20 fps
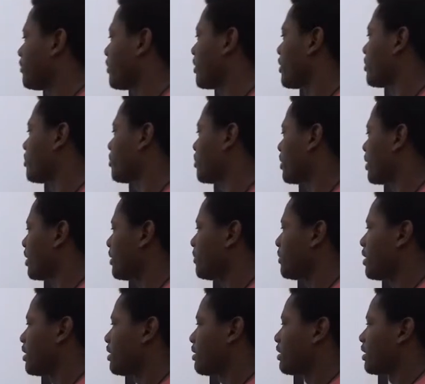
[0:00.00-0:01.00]
fixed length
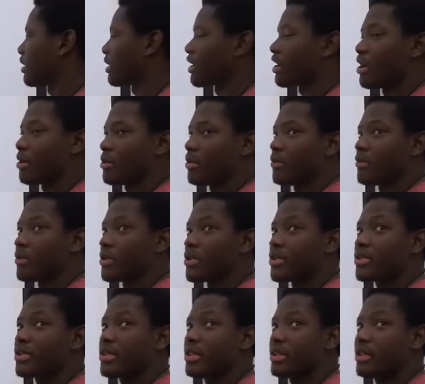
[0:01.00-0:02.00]
fingerprint that
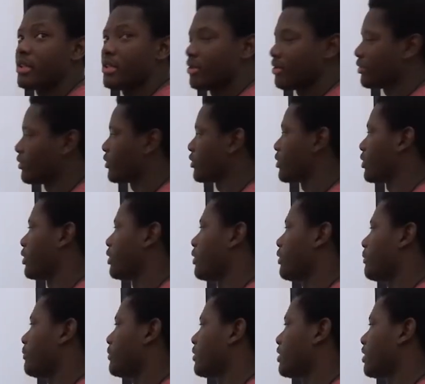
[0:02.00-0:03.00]
cannot be reversed.
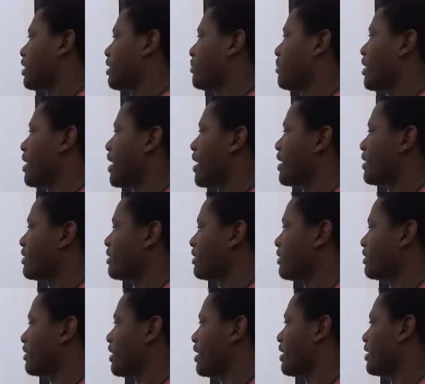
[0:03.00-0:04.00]
So the thing
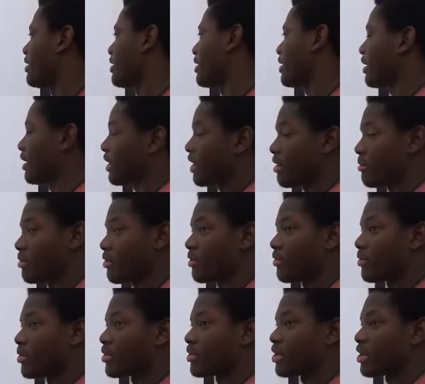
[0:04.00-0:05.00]
about hashing is that it
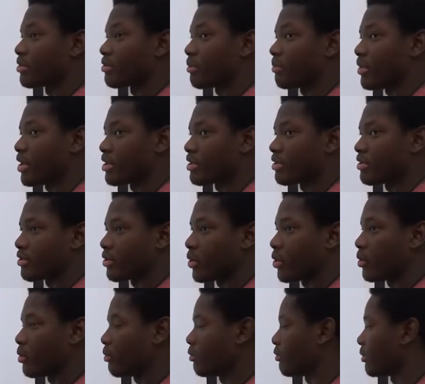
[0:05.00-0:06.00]
cannot be reversed. That's what
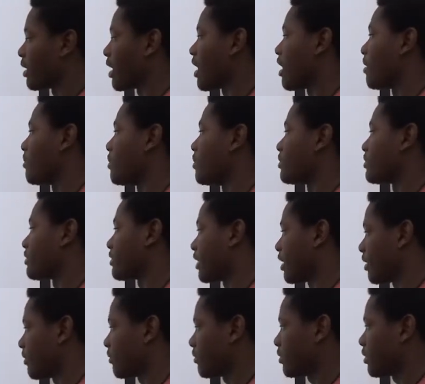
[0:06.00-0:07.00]
makes it so
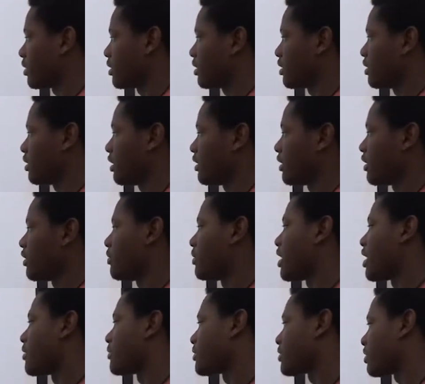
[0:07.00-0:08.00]
reliable and safe.
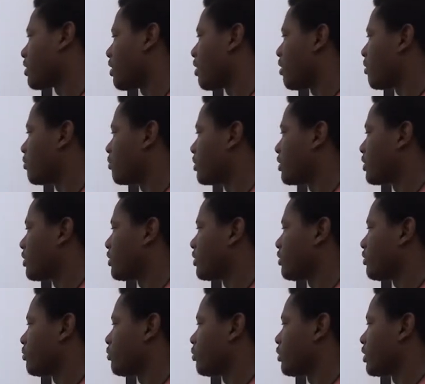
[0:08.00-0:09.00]
And then you have
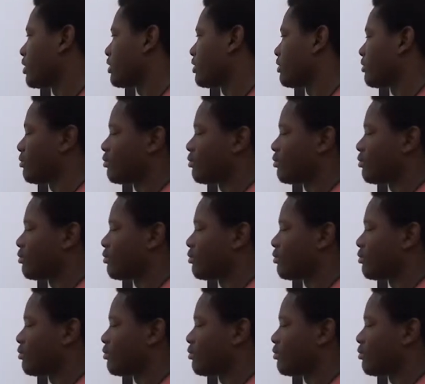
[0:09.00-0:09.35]
salt, which